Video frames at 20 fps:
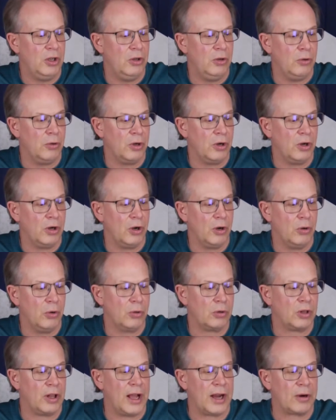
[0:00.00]
You can go
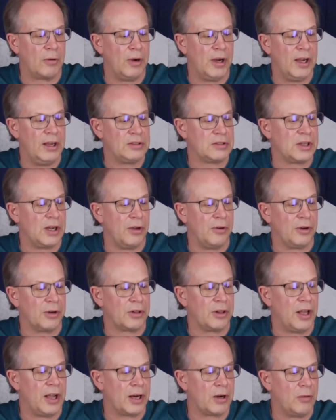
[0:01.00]
clockwise,
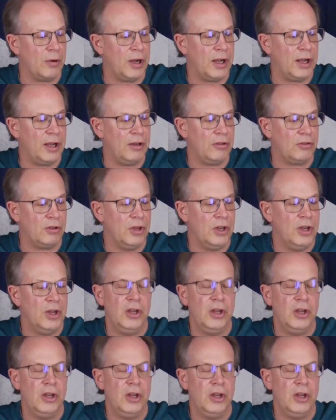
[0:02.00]
counterclockwise.